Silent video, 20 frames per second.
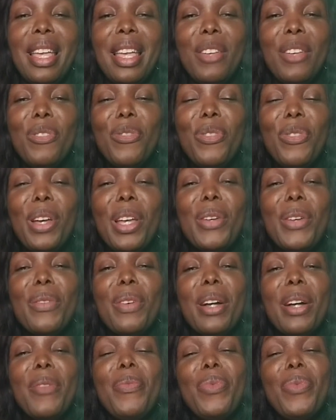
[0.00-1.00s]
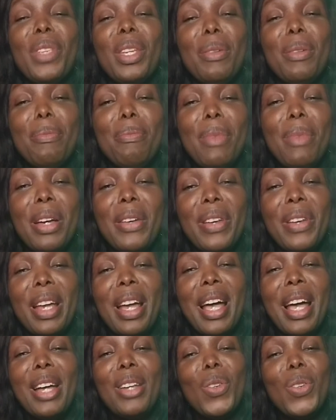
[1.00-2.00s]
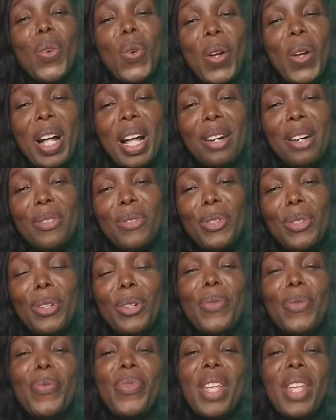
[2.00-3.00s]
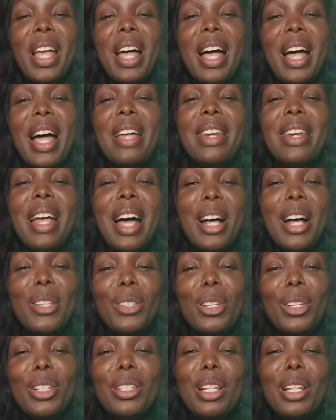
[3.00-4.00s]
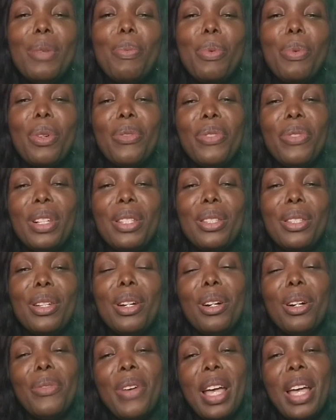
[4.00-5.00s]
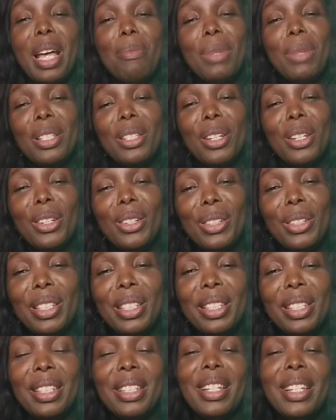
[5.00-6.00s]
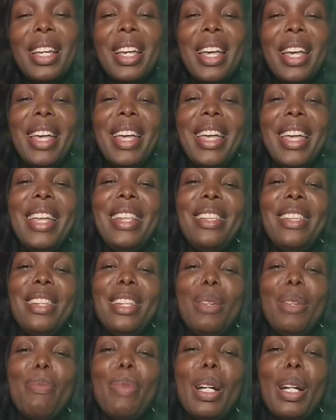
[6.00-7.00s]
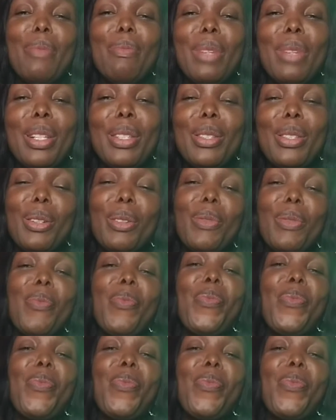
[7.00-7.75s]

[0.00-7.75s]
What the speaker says: Ifeyiwa Mary Ann Okafor, an associate professor of hematology in the Department of